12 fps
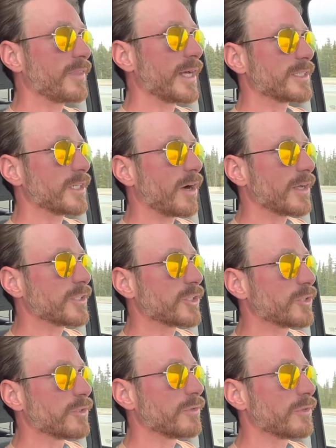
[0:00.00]
God's
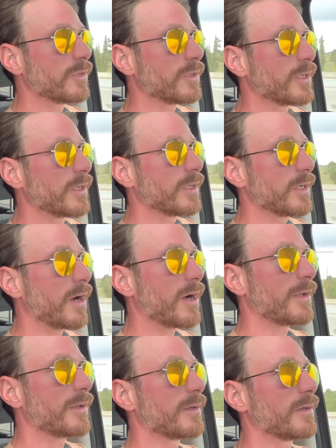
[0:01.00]
truth.
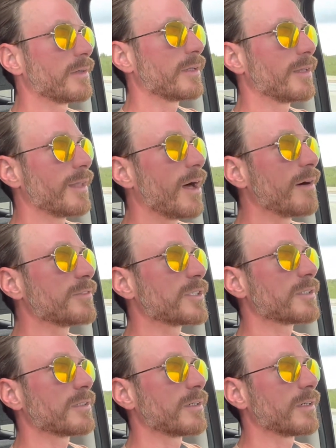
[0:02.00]
God loves
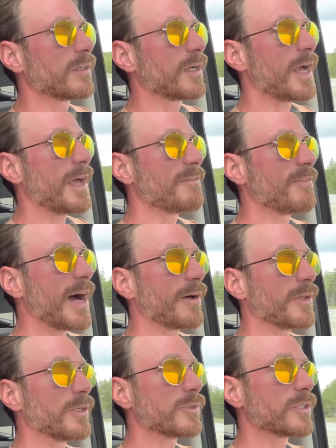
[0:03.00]
and
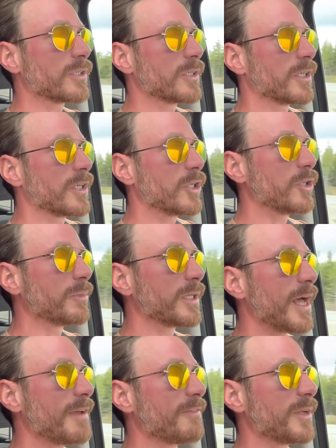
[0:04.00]
values human
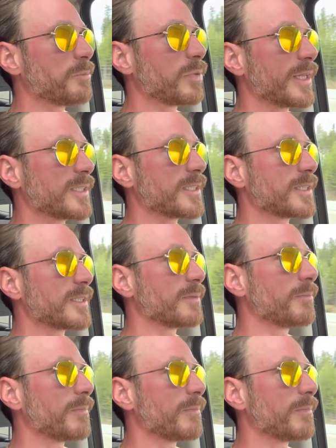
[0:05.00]
life and places them.